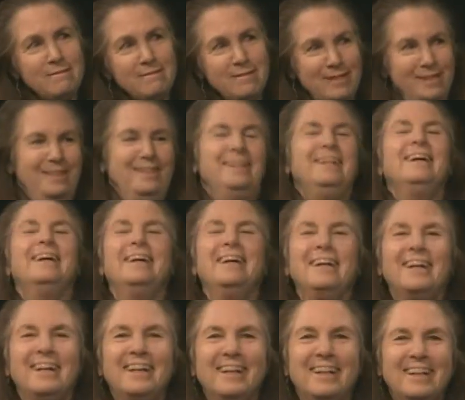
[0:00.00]

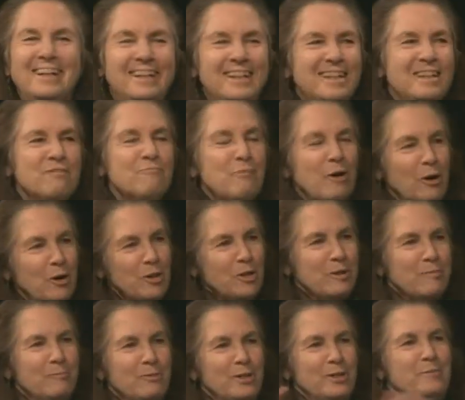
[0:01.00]
Part of
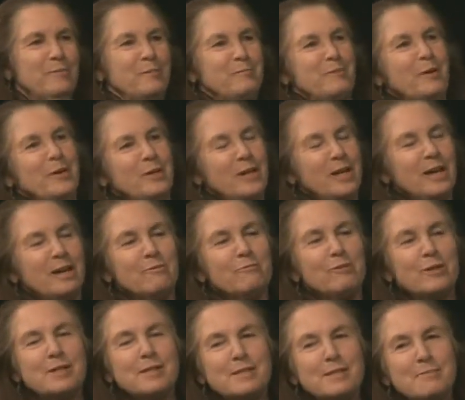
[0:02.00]
them would, but part not.
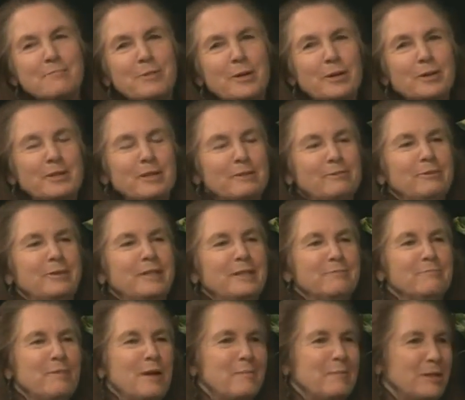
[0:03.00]
What is the part that wouldn't?
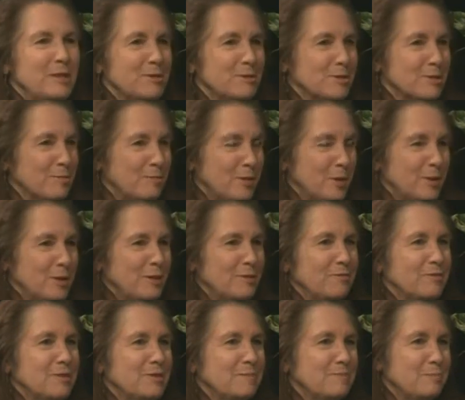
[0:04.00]
Maybe there's a part of
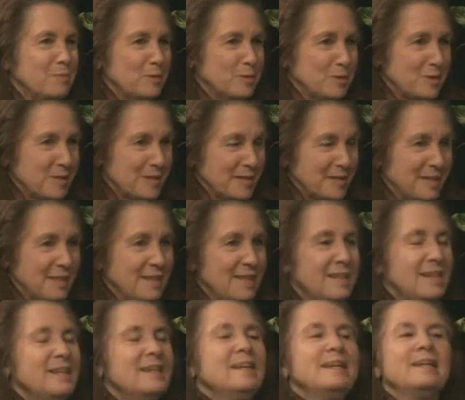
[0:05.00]
the person
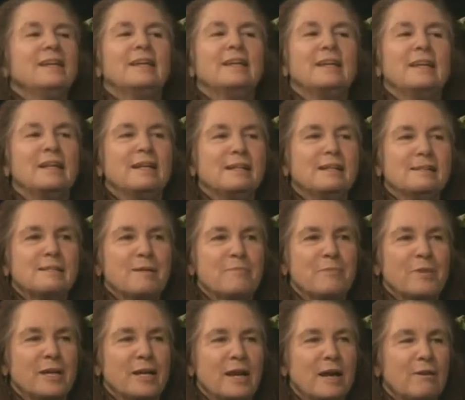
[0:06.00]
getting
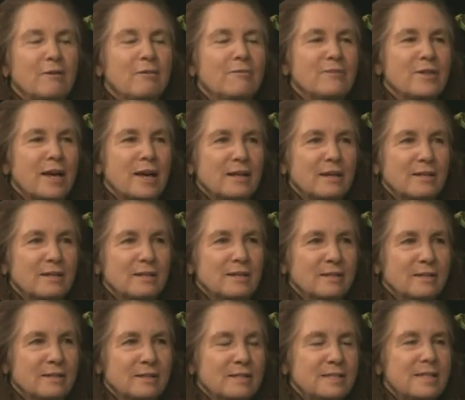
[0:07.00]
something out of that
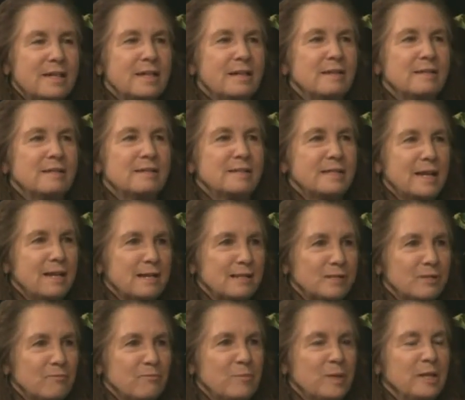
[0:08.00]
status
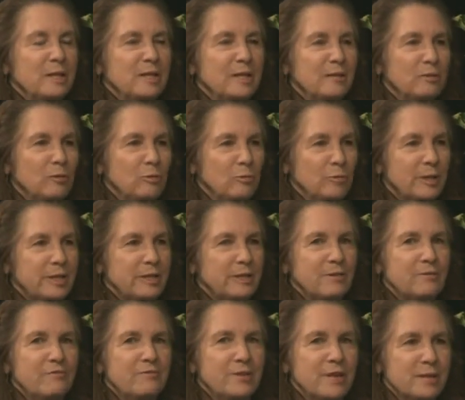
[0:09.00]
of being the ill one in the
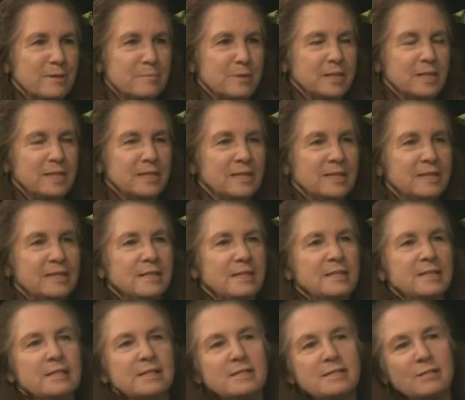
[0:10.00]
family.
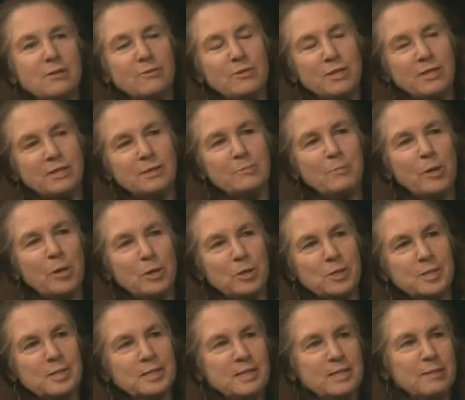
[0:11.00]
So these
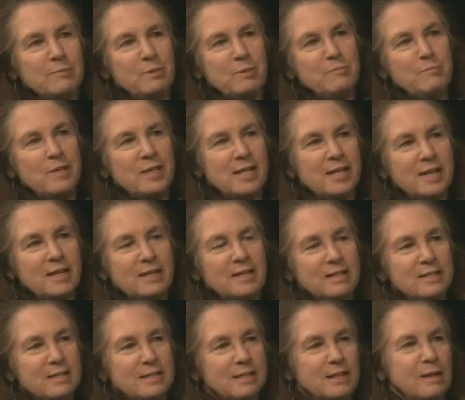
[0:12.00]
parts need to be mediated
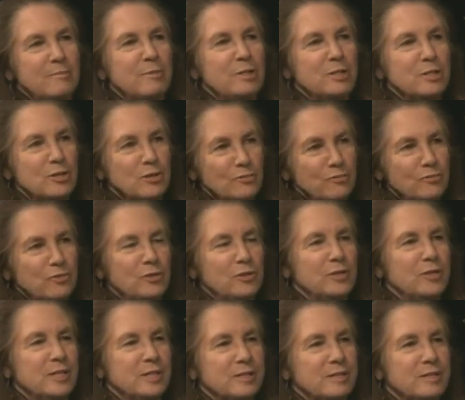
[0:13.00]
to come into the
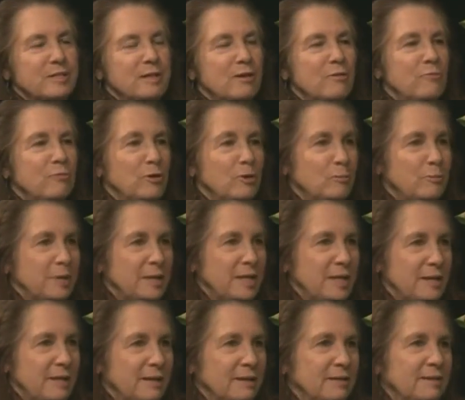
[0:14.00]
fullness of well-being,